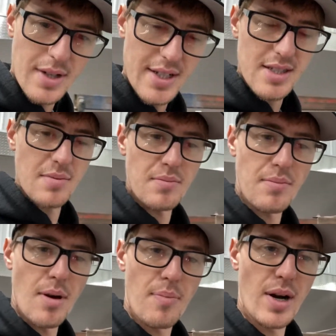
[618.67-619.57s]
get
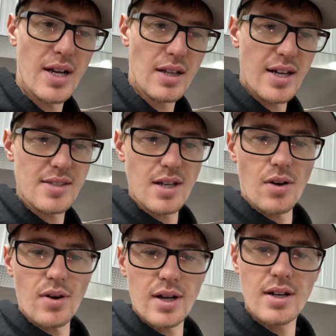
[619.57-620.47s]
some brake lights
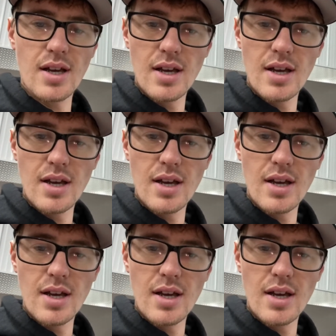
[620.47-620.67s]
going,